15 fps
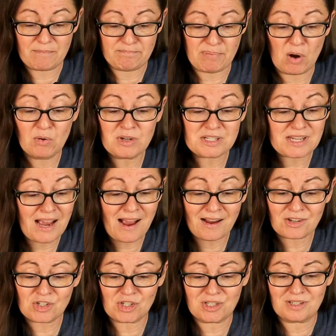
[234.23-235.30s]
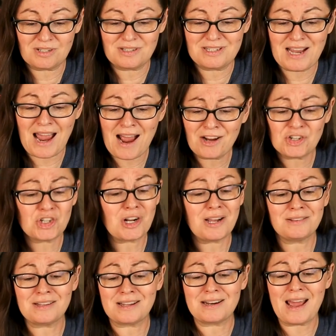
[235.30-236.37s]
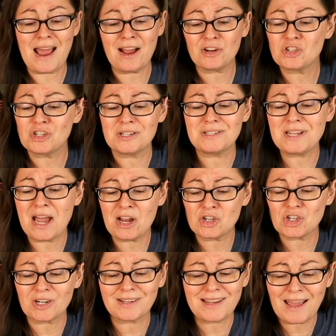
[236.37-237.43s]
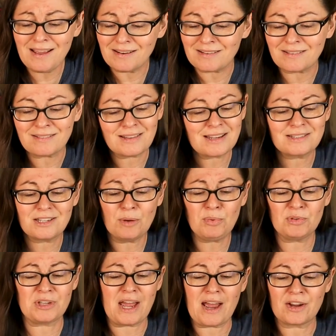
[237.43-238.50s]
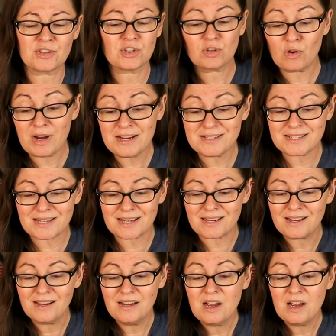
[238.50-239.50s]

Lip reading: bonus action dash and then action dash again, like double dash. Crazy.